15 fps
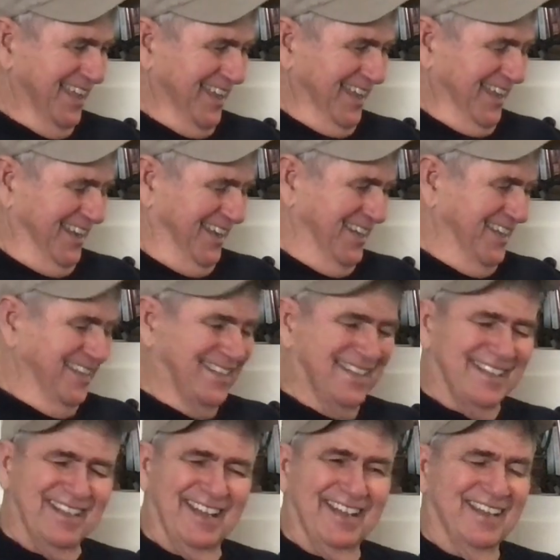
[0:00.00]
And he
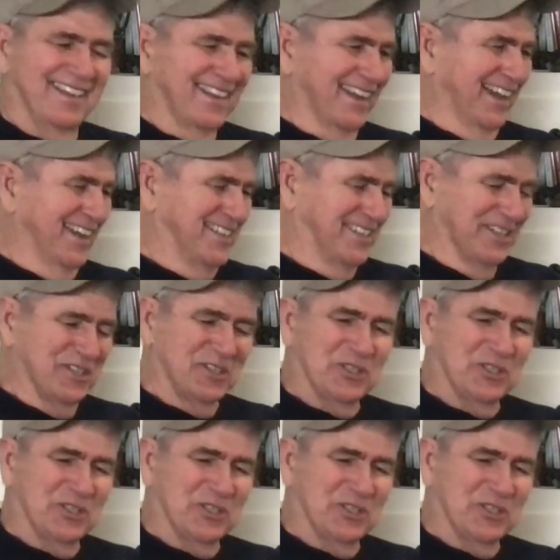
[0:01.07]
said, I just